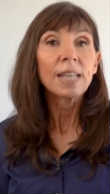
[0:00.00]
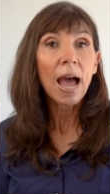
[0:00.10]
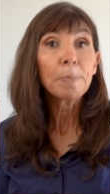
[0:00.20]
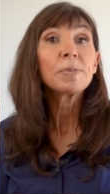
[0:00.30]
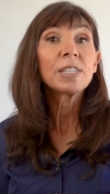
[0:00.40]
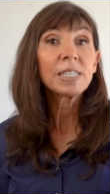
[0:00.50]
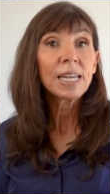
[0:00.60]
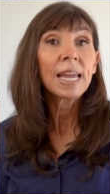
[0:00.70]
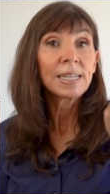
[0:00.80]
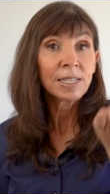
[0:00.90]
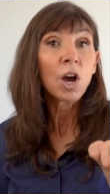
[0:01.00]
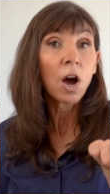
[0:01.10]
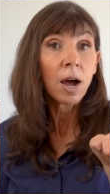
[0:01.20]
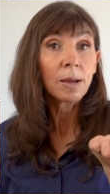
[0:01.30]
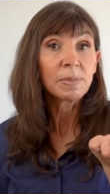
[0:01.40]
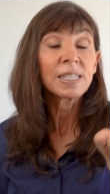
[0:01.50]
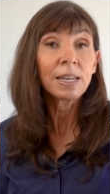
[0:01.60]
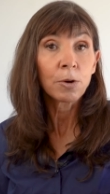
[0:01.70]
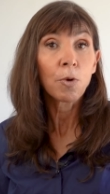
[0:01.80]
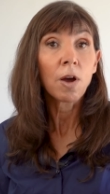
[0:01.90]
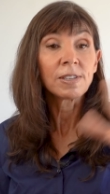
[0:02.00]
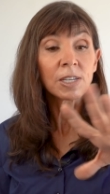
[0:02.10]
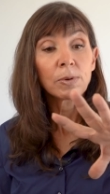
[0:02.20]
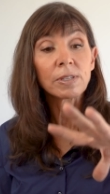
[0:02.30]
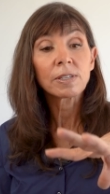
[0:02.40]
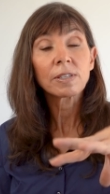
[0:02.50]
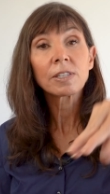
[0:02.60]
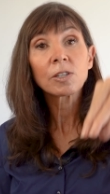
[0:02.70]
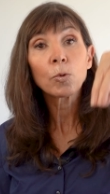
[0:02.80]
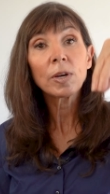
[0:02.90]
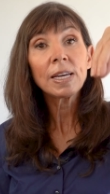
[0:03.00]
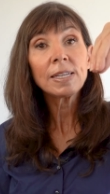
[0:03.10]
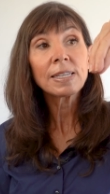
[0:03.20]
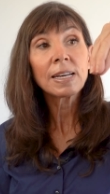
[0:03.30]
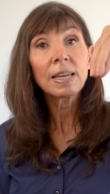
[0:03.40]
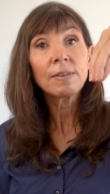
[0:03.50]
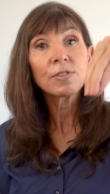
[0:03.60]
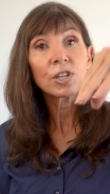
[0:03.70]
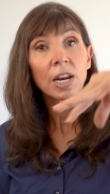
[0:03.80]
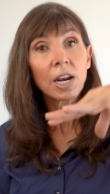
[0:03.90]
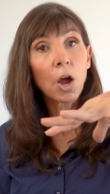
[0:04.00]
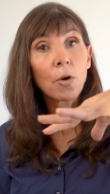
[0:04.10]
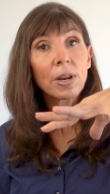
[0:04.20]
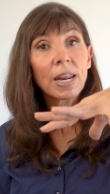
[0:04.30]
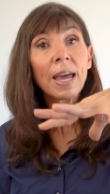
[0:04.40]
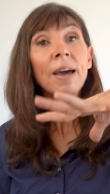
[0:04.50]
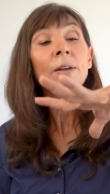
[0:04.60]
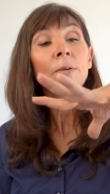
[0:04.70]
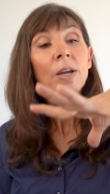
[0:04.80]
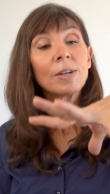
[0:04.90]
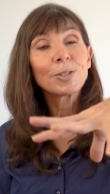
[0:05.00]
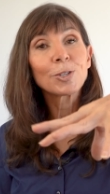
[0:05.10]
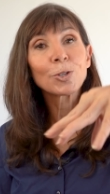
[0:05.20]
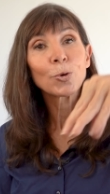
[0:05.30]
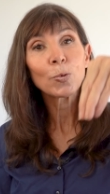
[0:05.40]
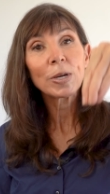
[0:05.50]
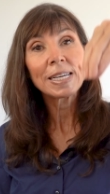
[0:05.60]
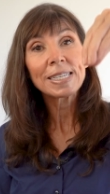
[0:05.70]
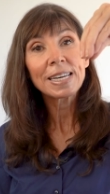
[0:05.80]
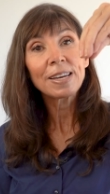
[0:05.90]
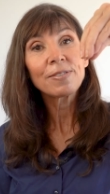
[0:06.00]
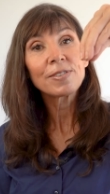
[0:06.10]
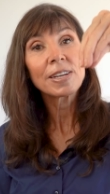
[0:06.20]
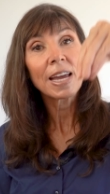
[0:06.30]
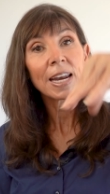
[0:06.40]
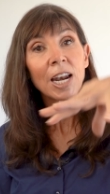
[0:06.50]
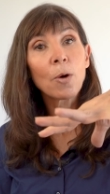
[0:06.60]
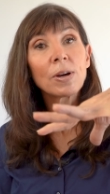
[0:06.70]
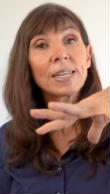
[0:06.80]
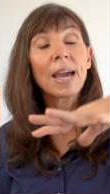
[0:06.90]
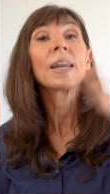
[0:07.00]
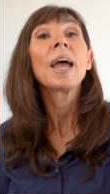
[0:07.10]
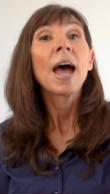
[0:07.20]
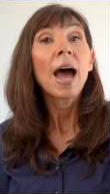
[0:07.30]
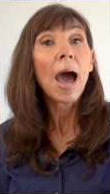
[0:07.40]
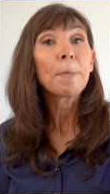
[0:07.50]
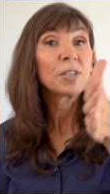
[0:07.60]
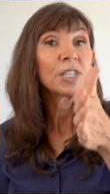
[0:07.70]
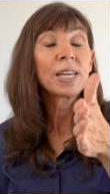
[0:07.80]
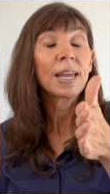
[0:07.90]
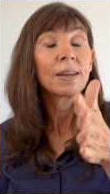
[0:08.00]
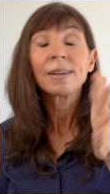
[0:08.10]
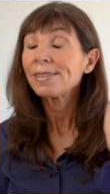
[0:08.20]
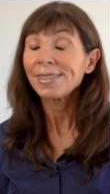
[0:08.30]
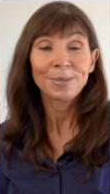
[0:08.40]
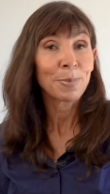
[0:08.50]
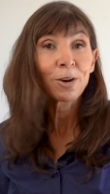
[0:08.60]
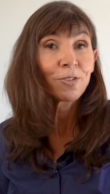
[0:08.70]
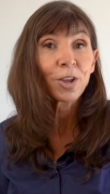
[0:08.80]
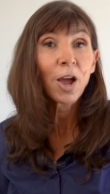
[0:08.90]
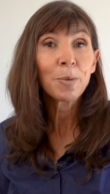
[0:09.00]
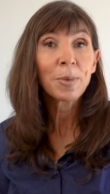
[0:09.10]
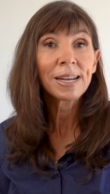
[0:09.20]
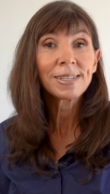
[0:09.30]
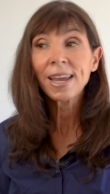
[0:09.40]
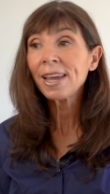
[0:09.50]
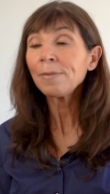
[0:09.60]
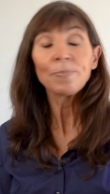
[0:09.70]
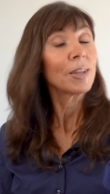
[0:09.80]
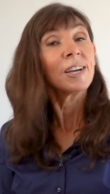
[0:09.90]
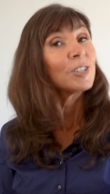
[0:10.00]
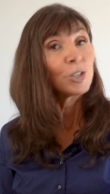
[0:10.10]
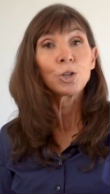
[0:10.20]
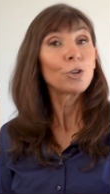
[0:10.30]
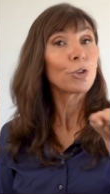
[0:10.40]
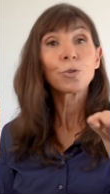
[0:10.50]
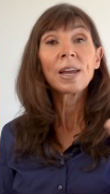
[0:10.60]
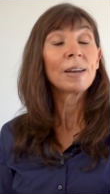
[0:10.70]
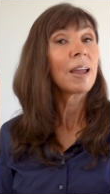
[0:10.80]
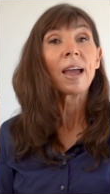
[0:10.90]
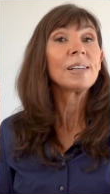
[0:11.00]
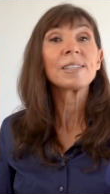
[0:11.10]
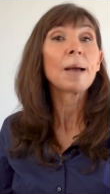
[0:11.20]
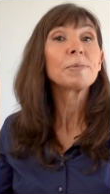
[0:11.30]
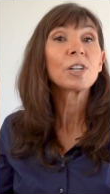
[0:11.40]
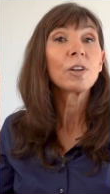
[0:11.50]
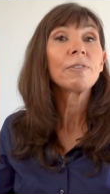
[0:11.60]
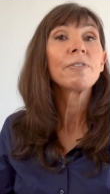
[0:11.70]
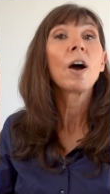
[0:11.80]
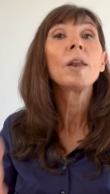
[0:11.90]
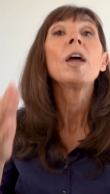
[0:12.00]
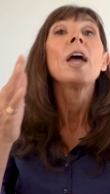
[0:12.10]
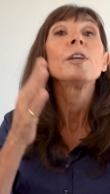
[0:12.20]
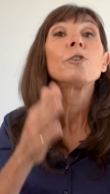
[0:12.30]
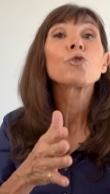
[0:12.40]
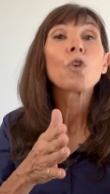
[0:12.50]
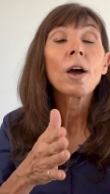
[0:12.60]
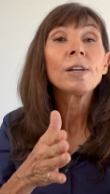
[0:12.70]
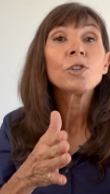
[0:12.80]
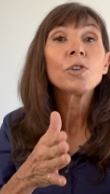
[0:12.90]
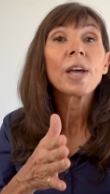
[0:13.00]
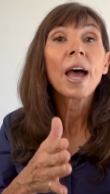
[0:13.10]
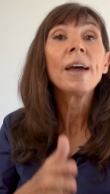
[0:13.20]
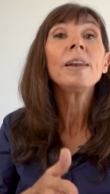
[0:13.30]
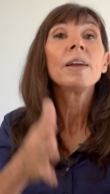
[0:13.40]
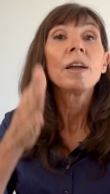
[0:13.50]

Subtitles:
up to 10 times in a row. So it's squeeze and lift and lower down, squeeze, lift and lower down, up to 10. Doesn't matter if you can't make 10, 2 to 3 is absolutely fine. You try and do that